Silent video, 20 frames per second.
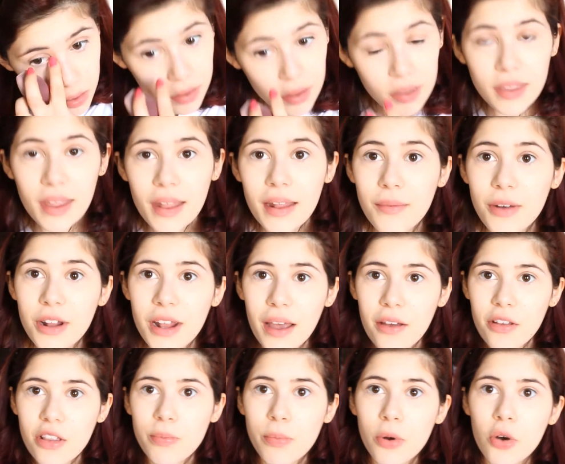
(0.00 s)
Does anyone
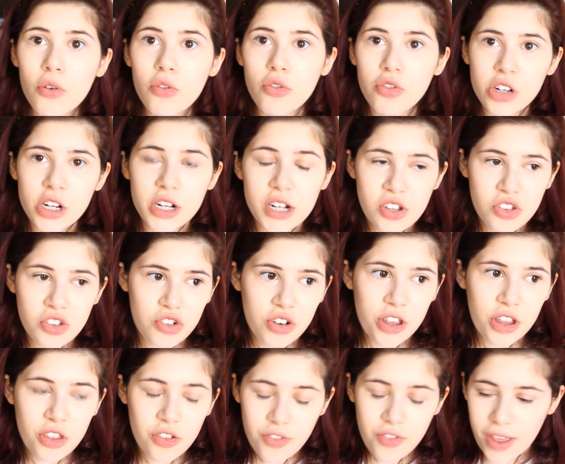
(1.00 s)
else pull really
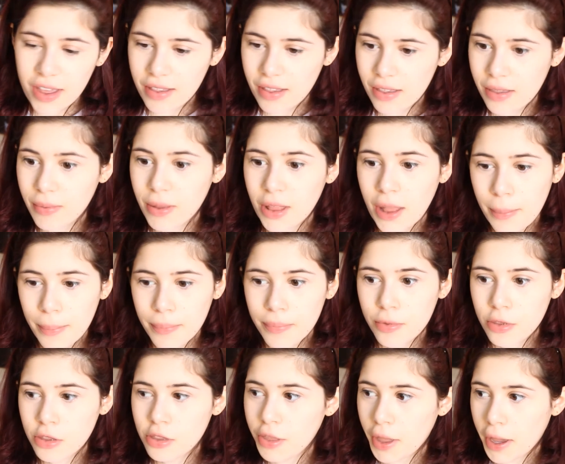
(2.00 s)
strange faces when they
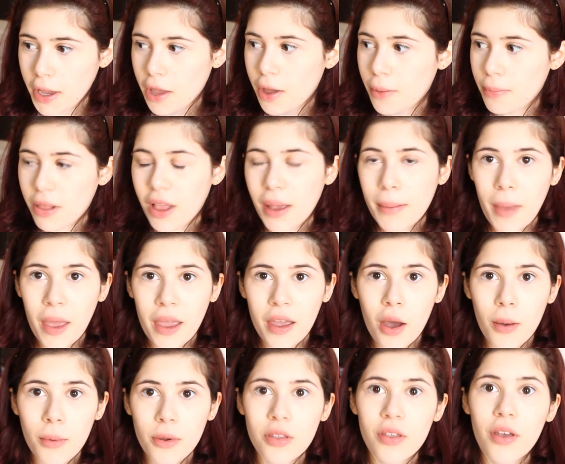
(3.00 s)
like apply
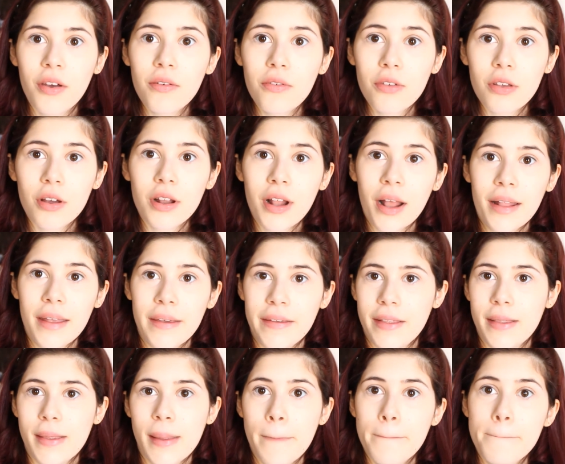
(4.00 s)
makeup? Because I always go like
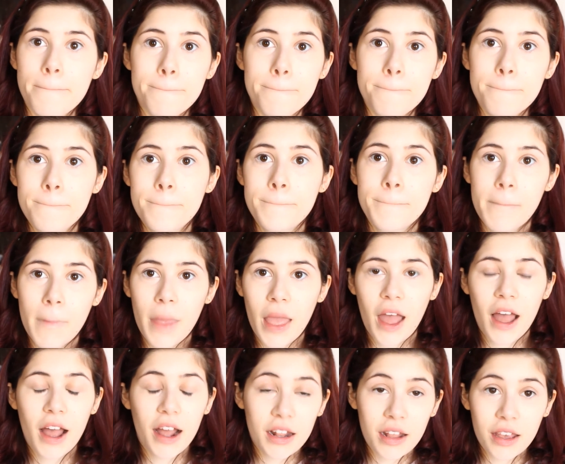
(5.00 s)
this,
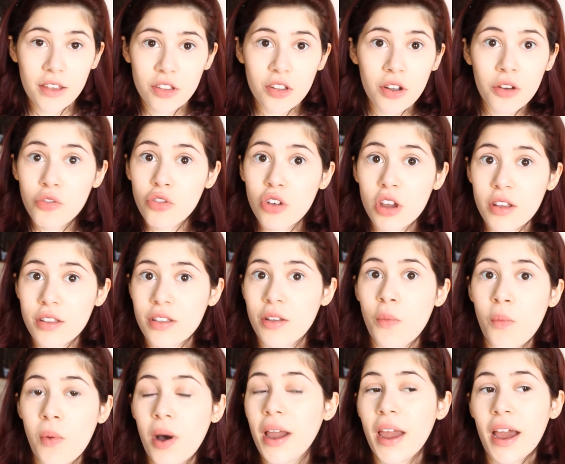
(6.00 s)
and there's no
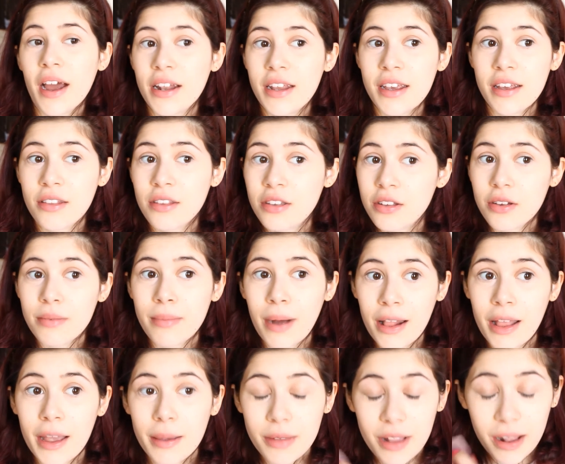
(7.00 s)
reason why I need to do my
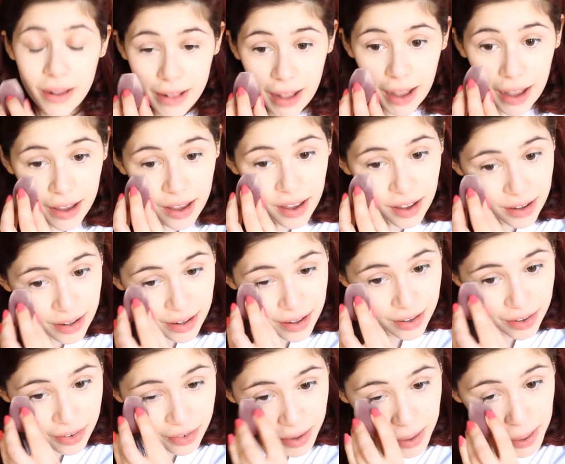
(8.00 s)
lips like that, kind
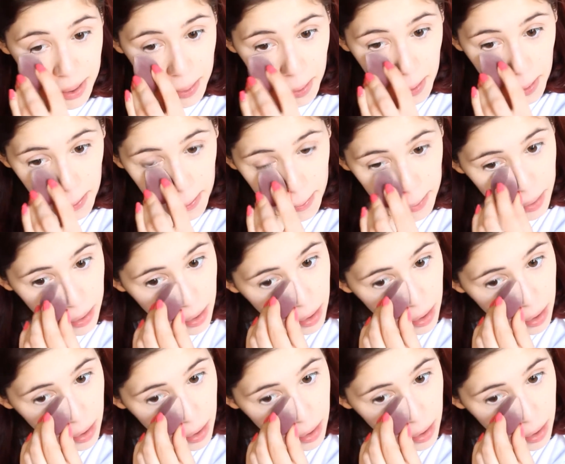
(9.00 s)
of really annoying.